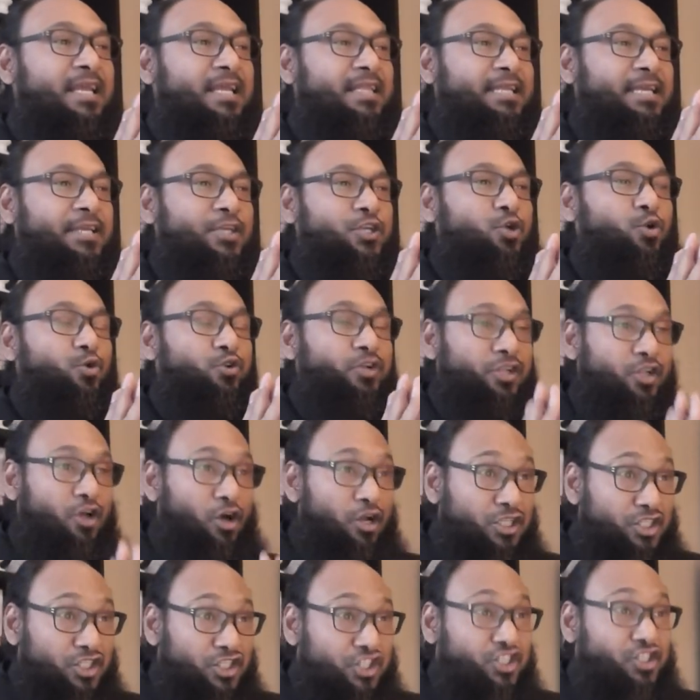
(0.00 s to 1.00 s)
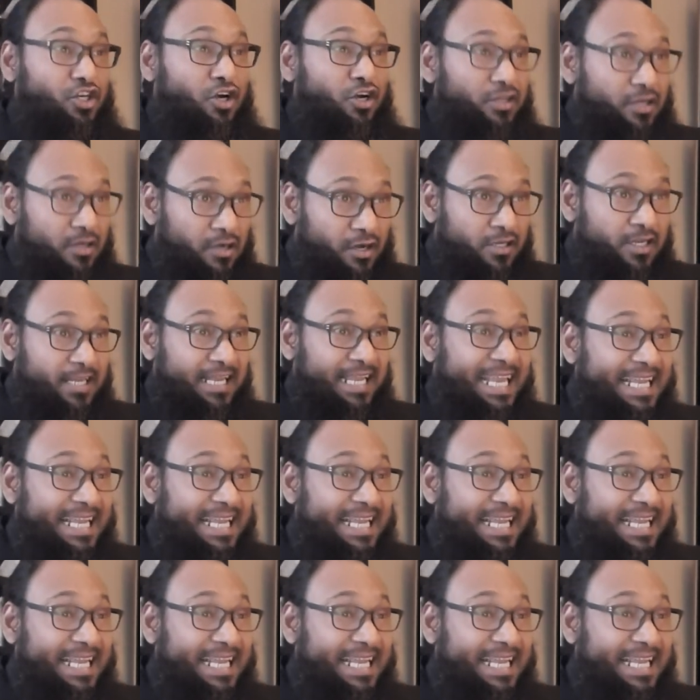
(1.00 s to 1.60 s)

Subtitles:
the Union on an